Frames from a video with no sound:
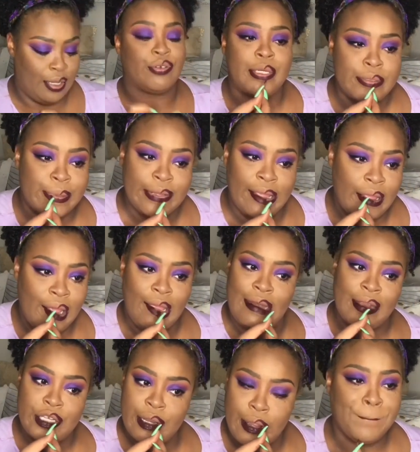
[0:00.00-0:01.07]
when I'm going
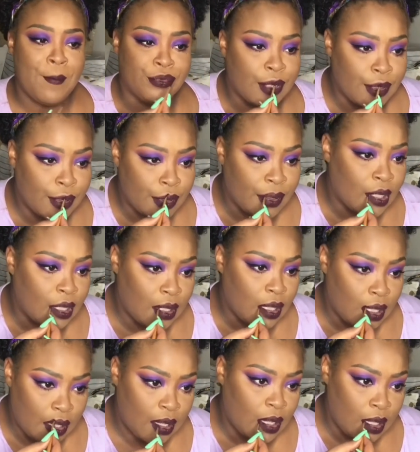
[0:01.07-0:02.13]
on my top lips,
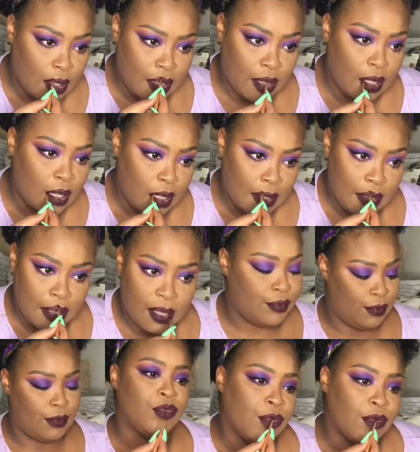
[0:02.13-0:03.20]
and the same way
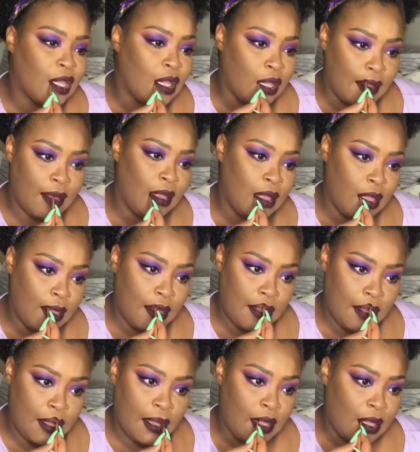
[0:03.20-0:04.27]
when I'm doing my bottom
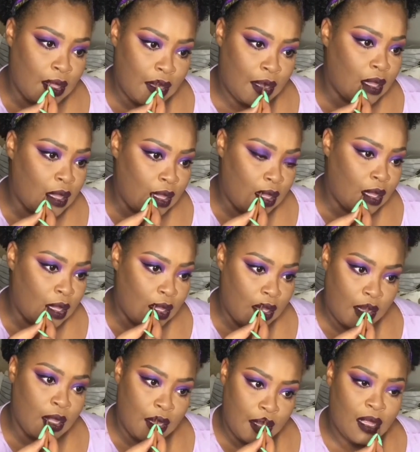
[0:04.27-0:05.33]
lips, so that I
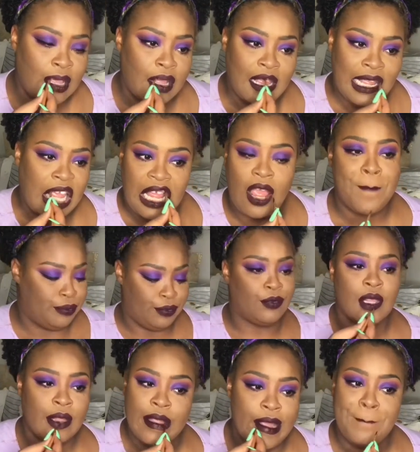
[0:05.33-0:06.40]
can see.
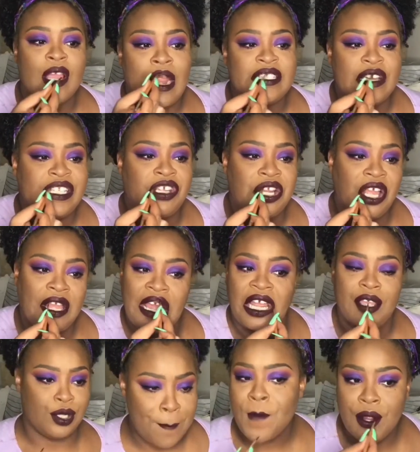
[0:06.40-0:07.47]
If you
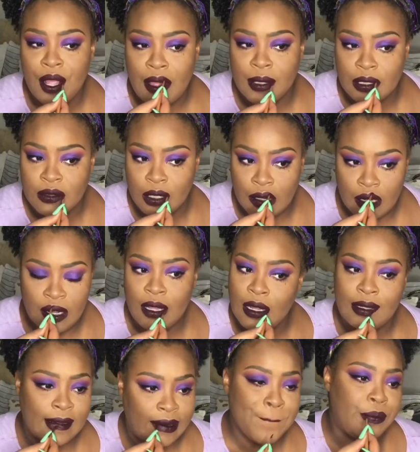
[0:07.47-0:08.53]
do it going down, your
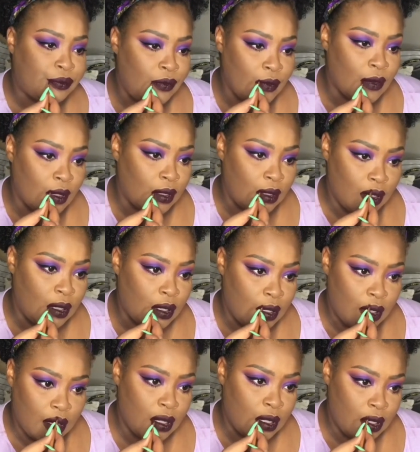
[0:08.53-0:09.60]
hand is in the way.
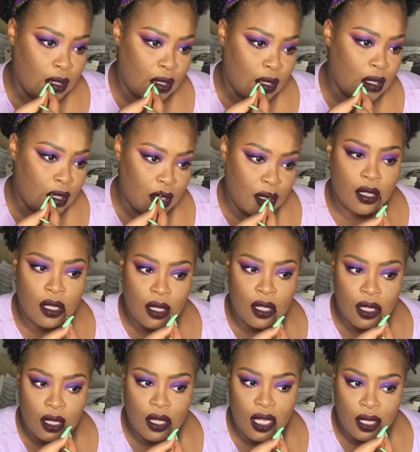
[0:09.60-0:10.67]
If you do it going up,
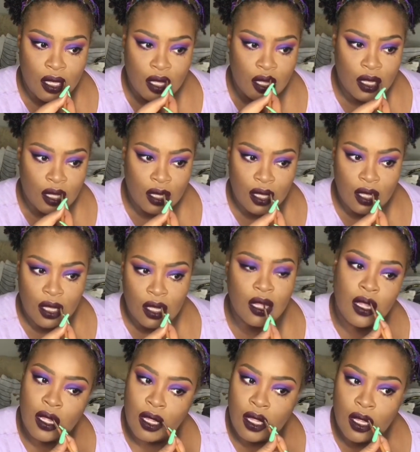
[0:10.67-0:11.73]
you can see the tip of your
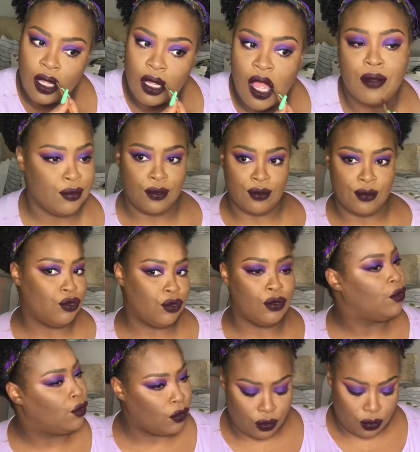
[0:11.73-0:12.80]
pen or
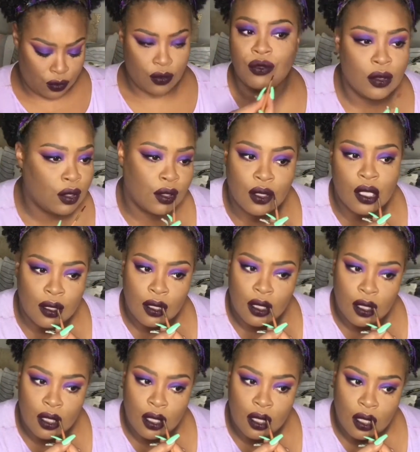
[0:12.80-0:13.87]
pencil or brush,
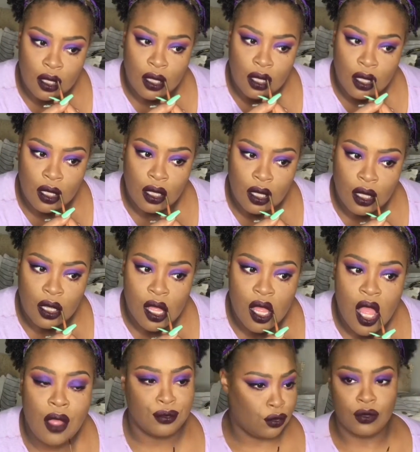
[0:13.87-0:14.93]
and you can
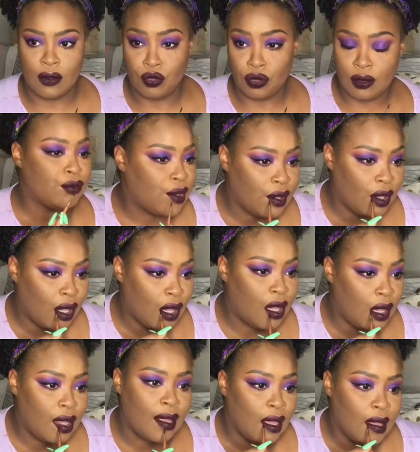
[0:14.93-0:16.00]
fine tune. So
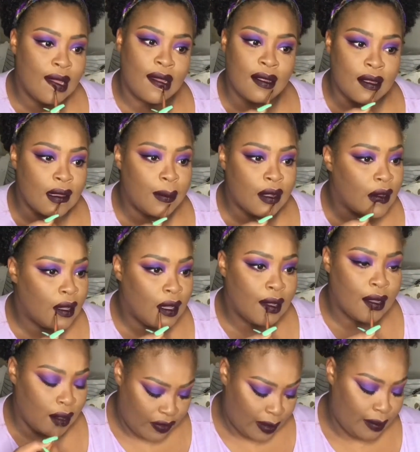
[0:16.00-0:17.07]
I'm getting these lips
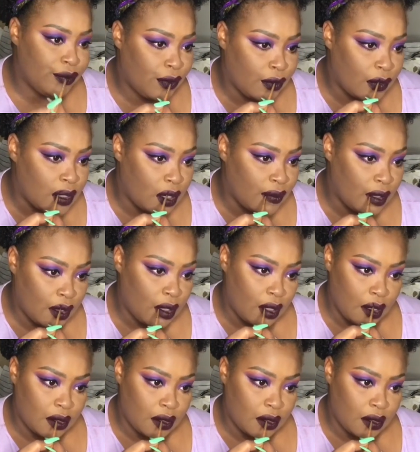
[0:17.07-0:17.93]
perfected, baby.